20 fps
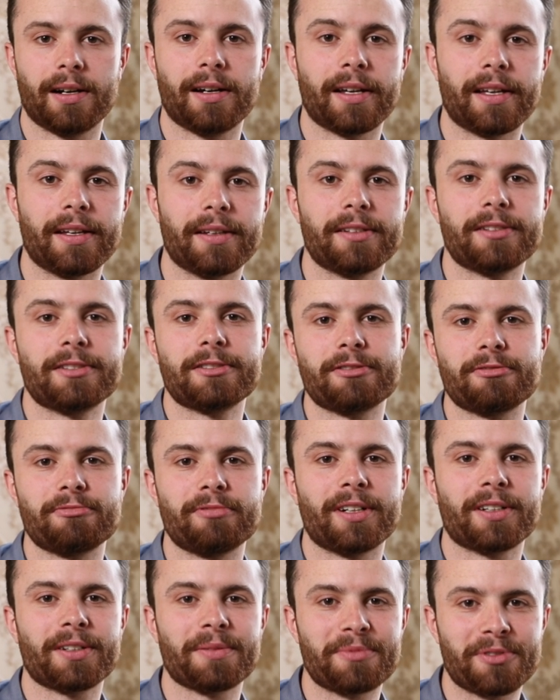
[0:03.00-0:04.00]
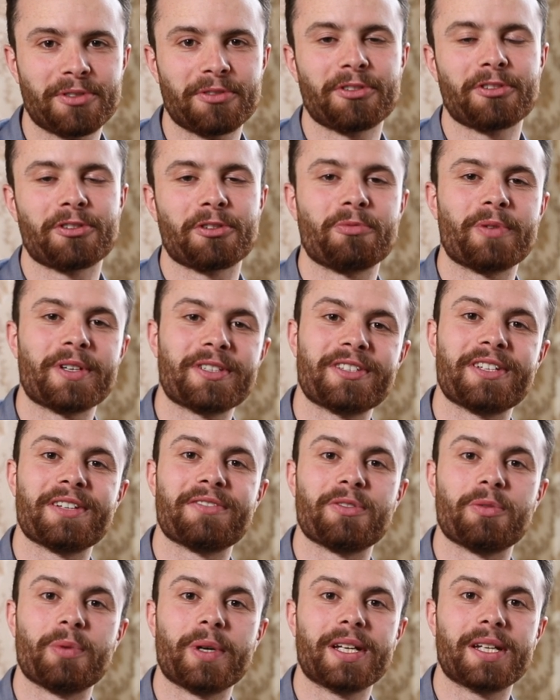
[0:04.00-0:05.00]
Hi, welcome to another Whiskey
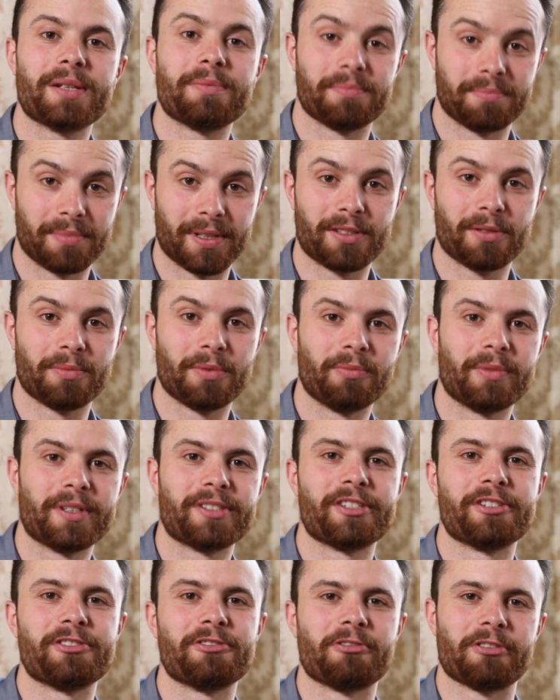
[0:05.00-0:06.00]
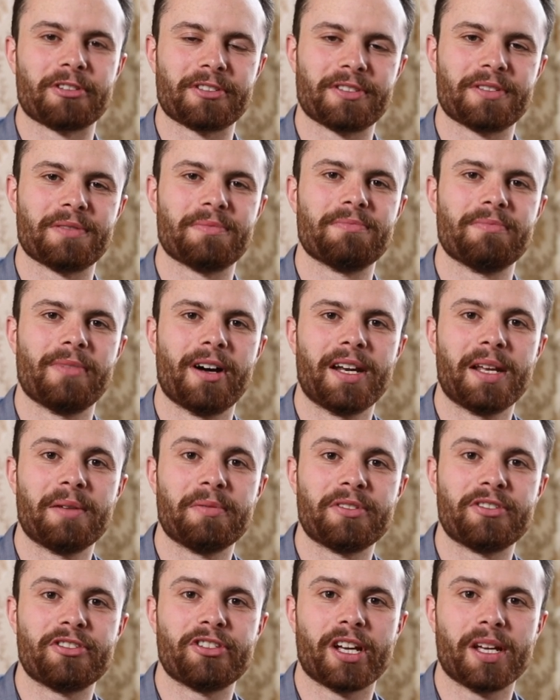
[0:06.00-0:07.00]
of the Week by Dublin Whiskey Tours. My name
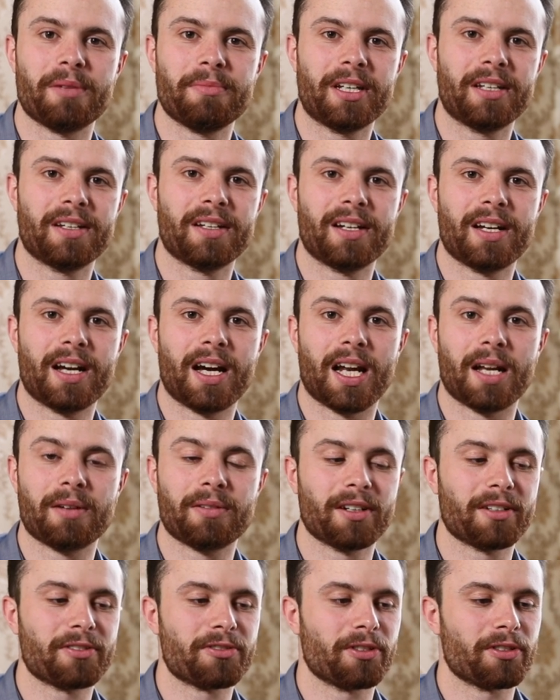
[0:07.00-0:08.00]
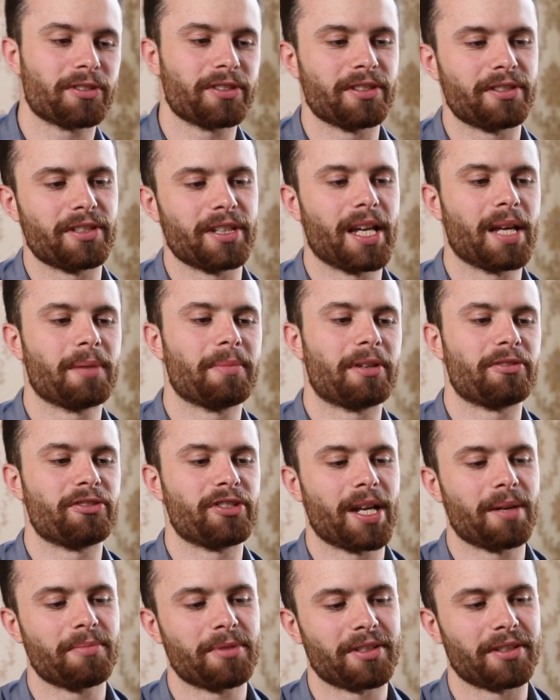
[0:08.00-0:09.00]
is Jamie. I'm going to talk to you today about
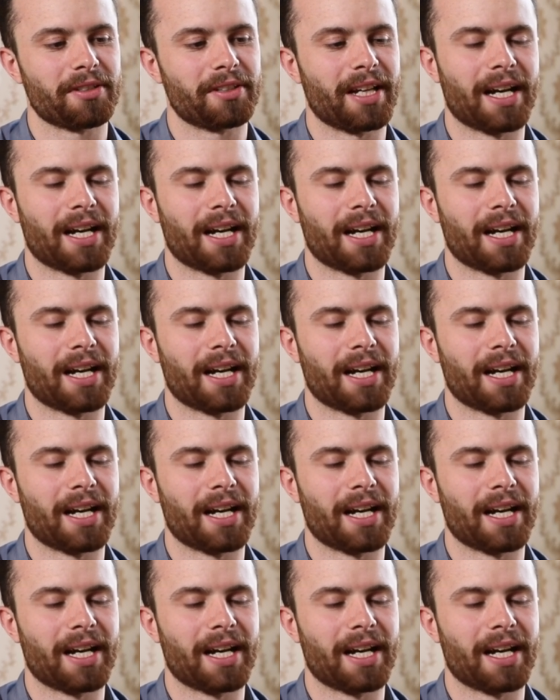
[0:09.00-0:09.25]
Jameson